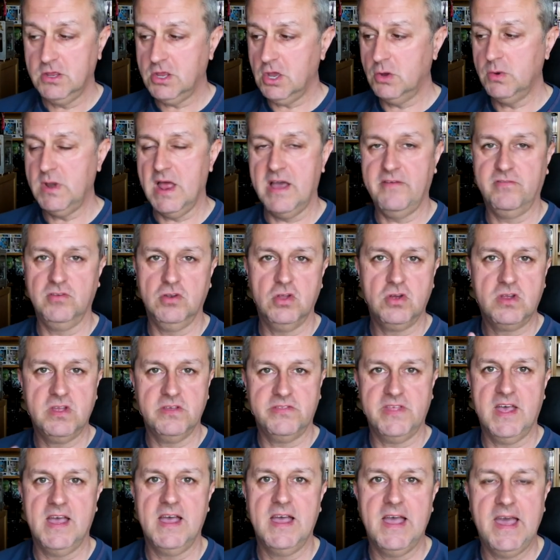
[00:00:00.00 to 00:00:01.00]
Go and have a look
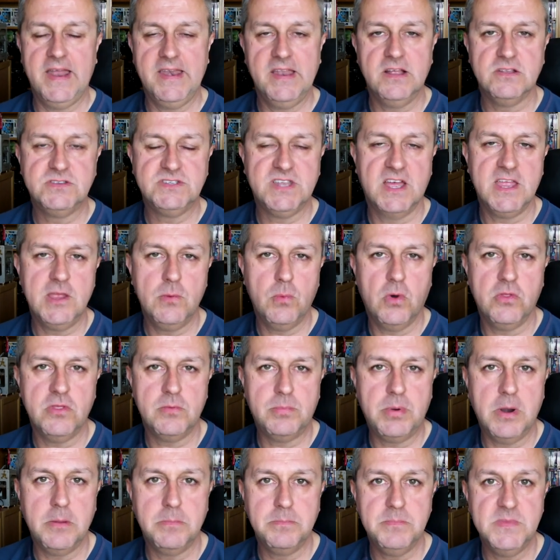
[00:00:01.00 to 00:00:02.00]
at that and it'll tell you what
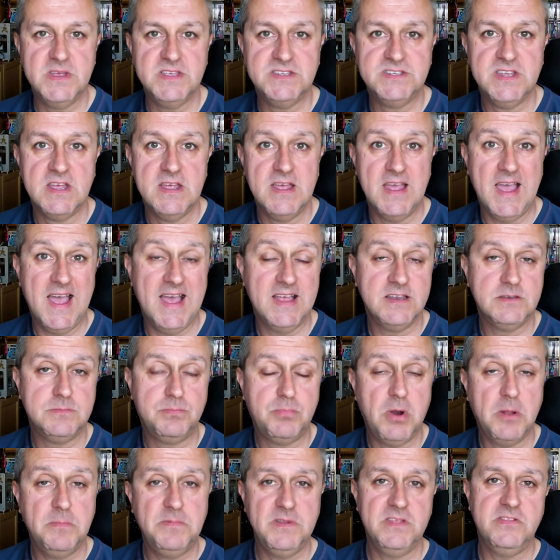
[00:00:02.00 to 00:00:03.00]
the problem is
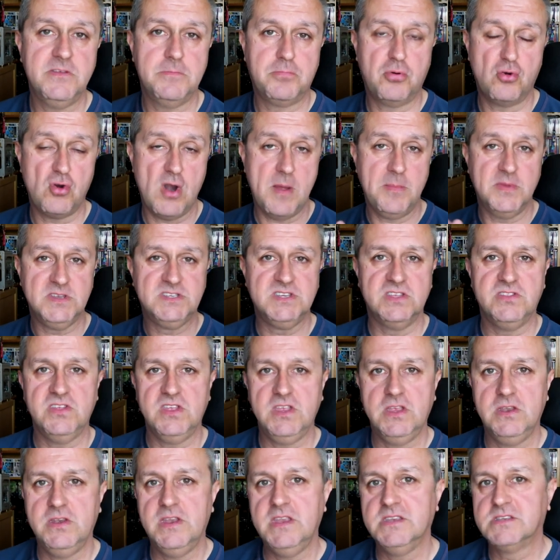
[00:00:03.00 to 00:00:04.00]
and probably the parameter
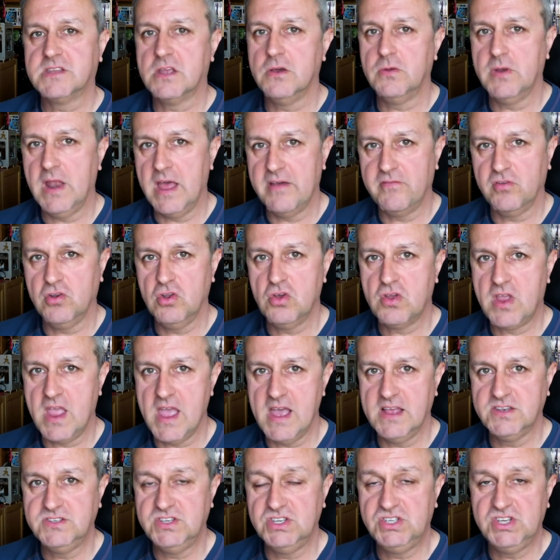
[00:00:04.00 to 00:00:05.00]
that you need to go and have a look
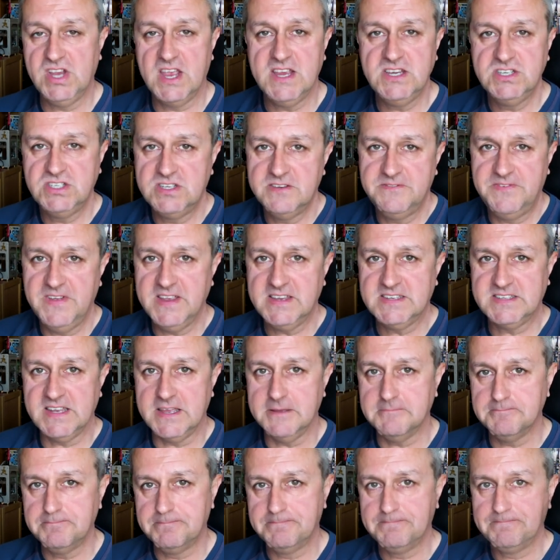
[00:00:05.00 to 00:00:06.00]
at to change to fix
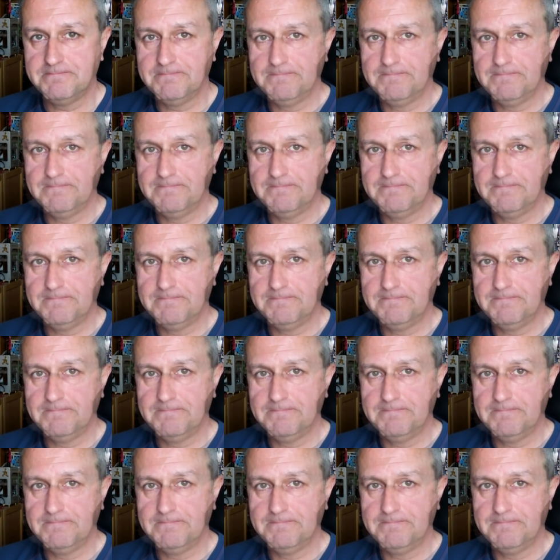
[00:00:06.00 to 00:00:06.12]
it.